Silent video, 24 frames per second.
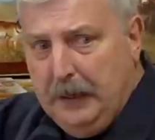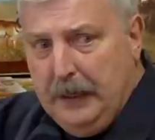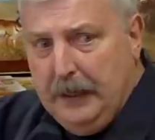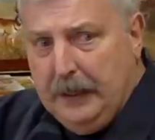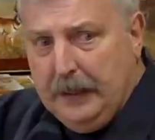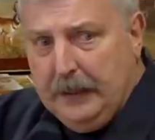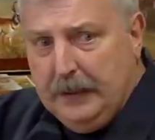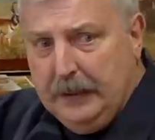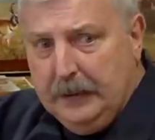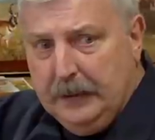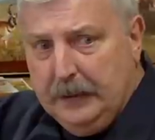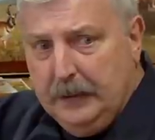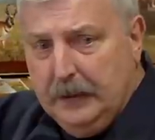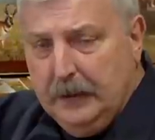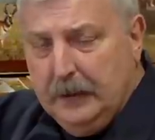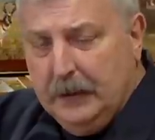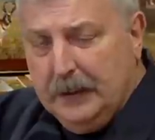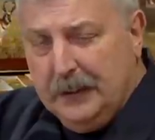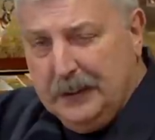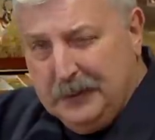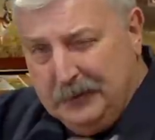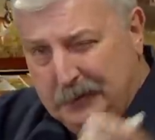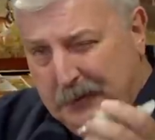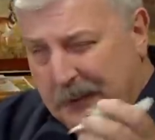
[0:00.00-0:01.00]
back and
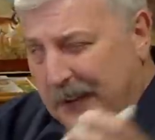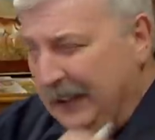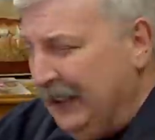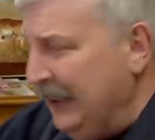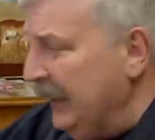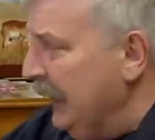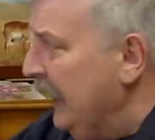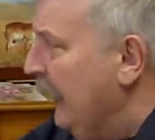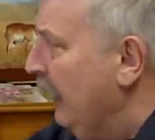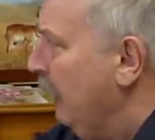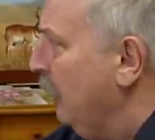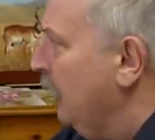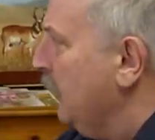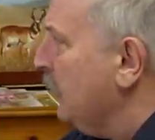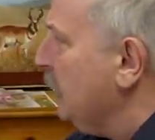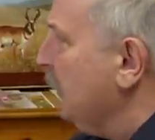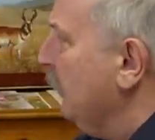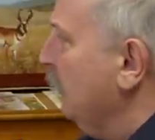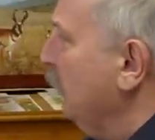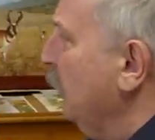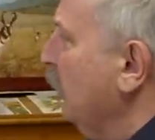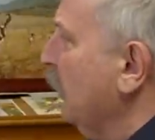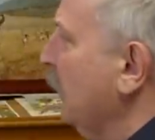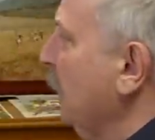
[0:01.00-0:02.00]
because we're at an hour
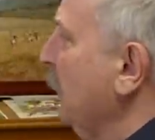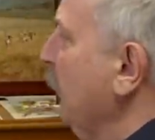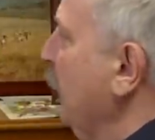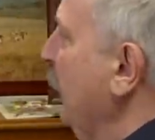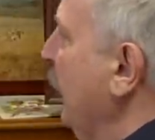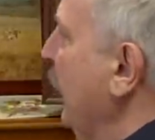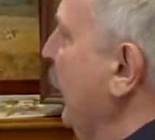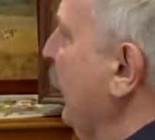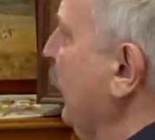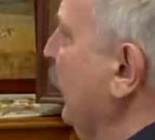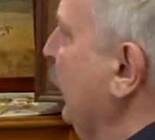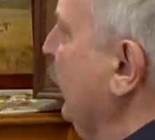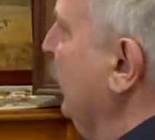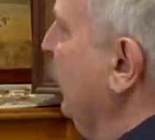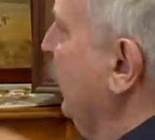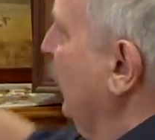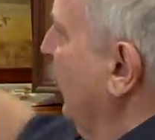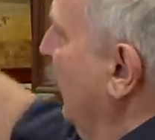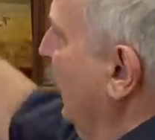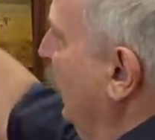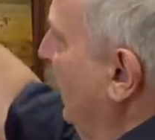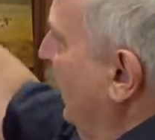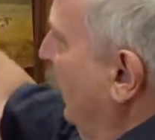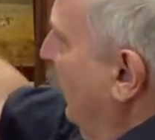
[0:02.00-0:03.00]
so we'll come back and
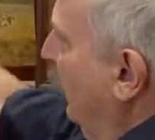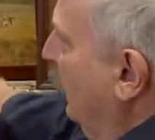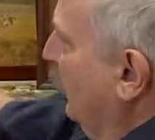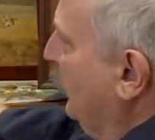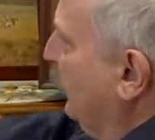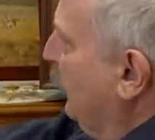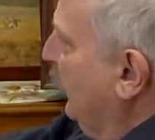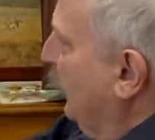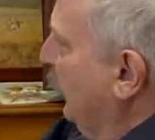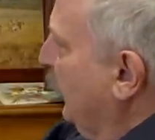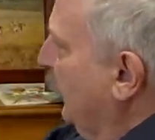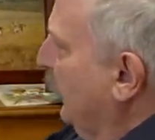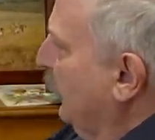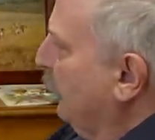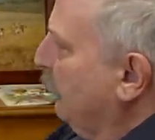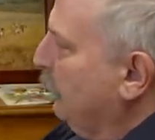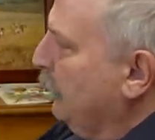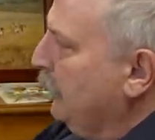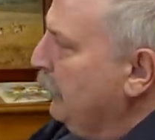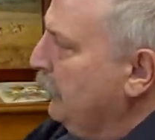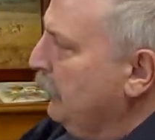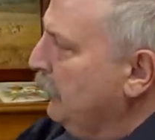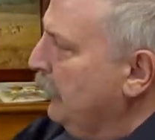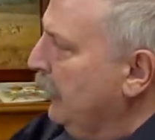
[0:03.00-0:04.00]
I'll show you
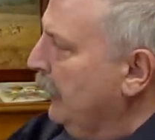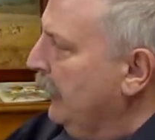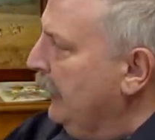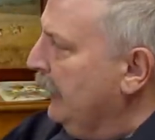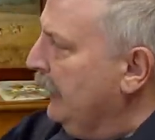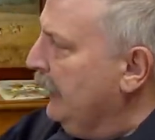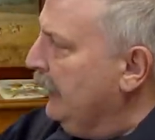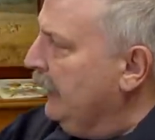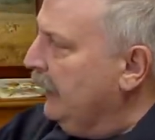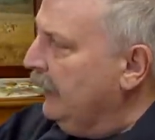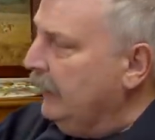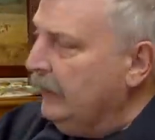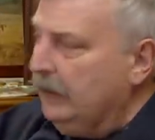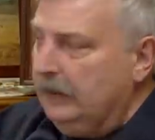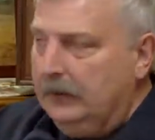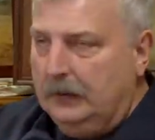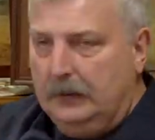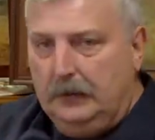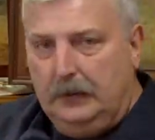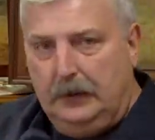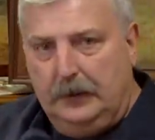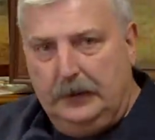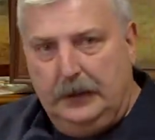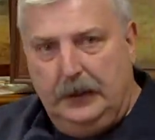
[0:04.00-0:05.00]
through a uh,
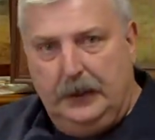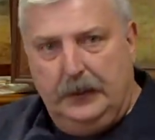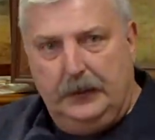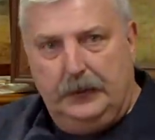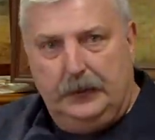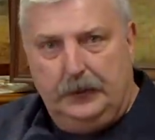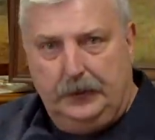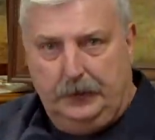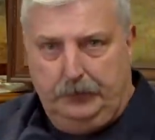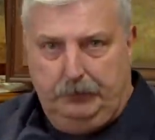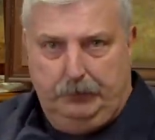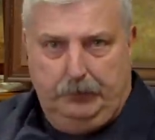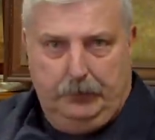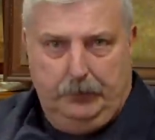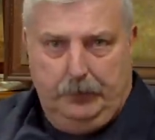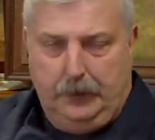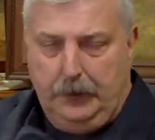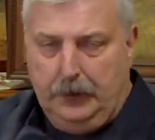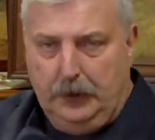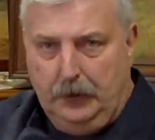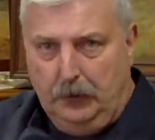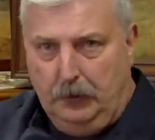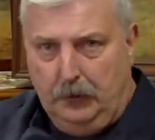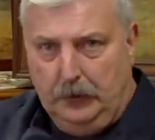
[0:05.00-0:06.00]
another
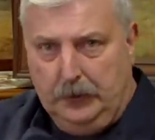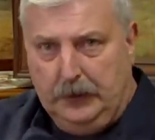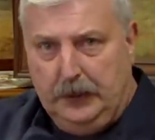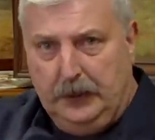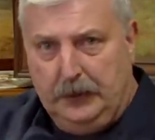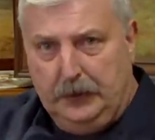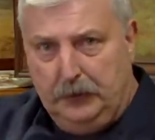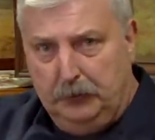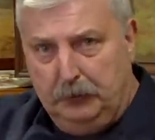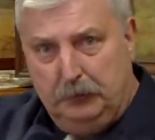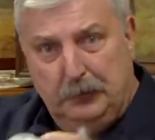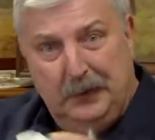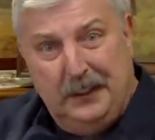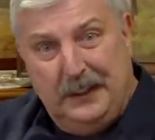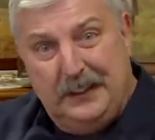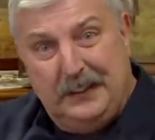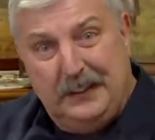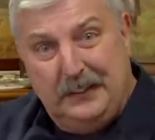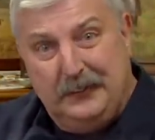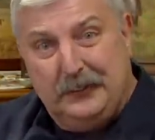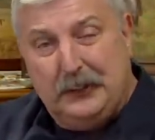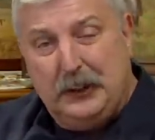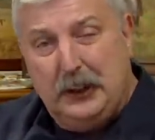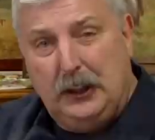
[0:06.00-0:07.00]
you know another
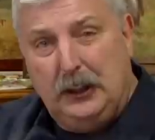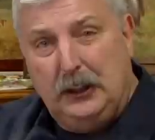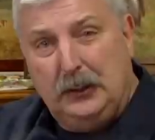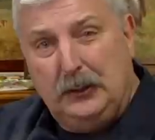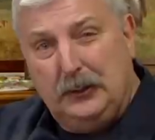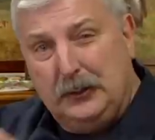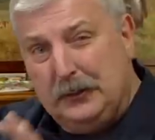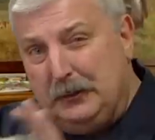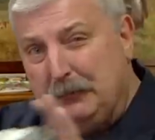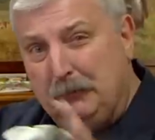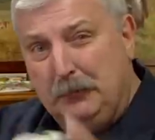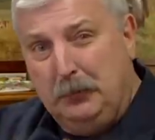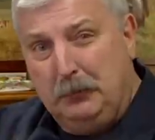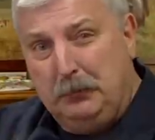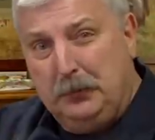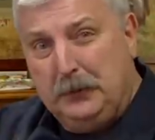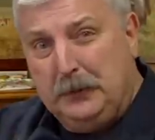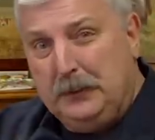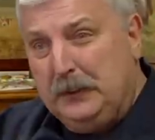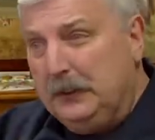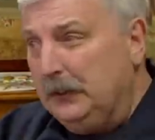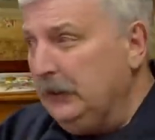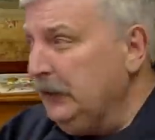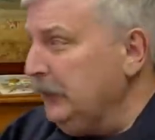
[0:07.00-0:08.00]
run of colors and we'll
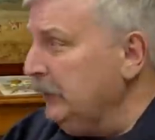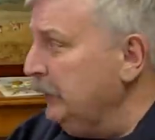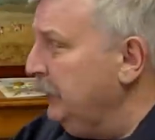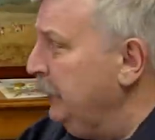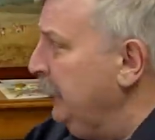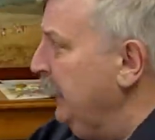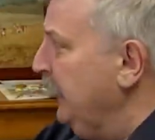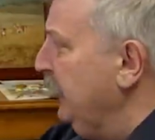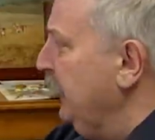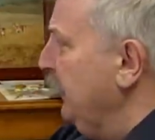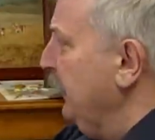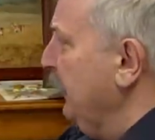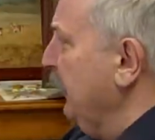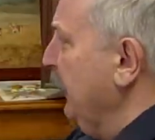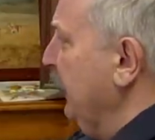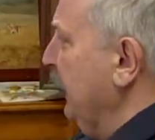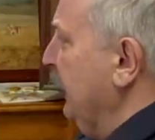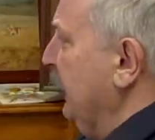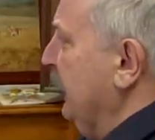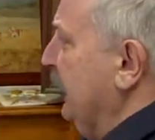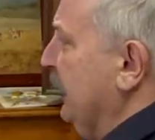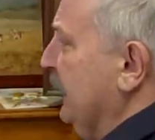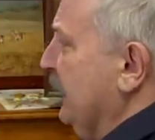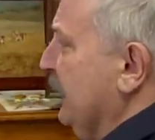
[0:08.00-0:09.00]
put the little figure
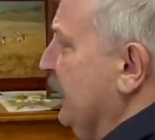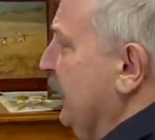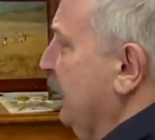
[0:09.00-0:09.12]
in and